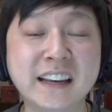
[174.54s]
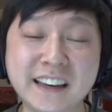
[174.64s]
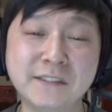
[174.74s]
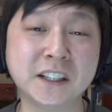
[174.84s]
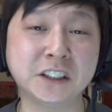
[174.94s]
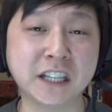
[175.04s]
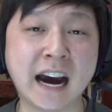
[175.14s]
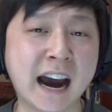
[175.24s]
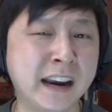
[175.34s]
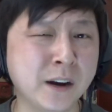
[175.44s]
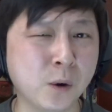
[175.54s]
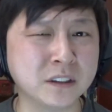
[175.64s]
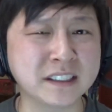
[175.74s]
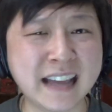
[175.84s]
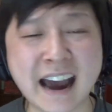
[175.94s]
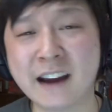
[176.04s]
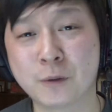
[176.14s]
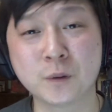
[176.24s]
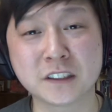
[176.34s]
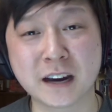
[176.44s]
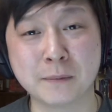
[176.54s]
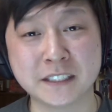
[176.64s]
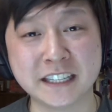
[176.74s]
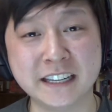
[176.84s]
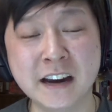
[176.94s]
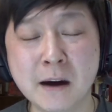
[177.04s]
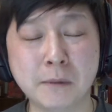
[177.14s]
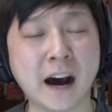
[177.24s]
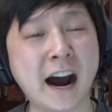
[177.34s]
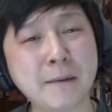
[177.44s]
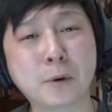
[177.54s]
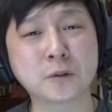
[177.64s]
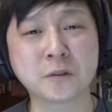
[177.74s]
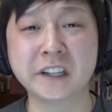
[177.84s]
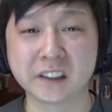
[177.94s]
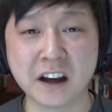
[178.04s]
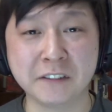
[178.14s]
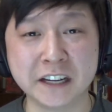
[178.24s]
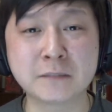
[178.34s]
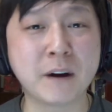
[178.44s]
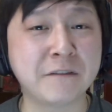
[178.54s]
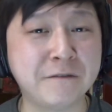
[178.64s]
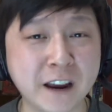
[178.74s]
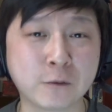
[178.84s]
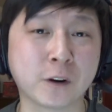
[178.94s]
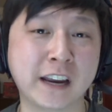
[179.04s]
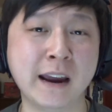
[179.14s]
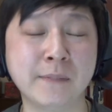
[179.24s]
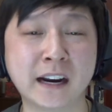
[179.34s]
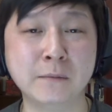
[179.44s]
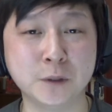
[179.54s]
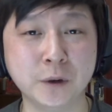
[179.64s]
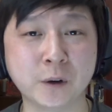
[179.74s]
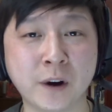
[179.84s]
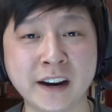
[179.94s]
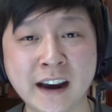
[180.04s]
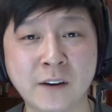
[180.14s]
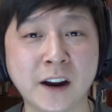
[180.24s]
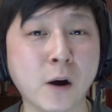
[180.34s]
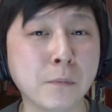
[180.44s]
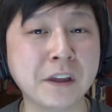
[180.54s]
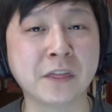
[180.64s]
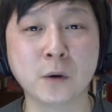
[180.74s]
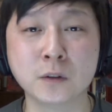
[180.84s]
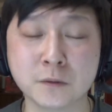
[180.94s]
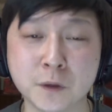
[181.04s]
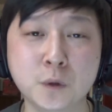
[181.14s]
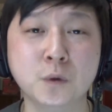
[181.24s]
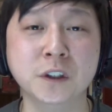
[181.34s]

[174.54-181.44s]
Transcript: give it a shot. I know it's not everyone's cup of tea, but I personally love it. It's my favorite game that I'm doing right now, and I hope that those of you who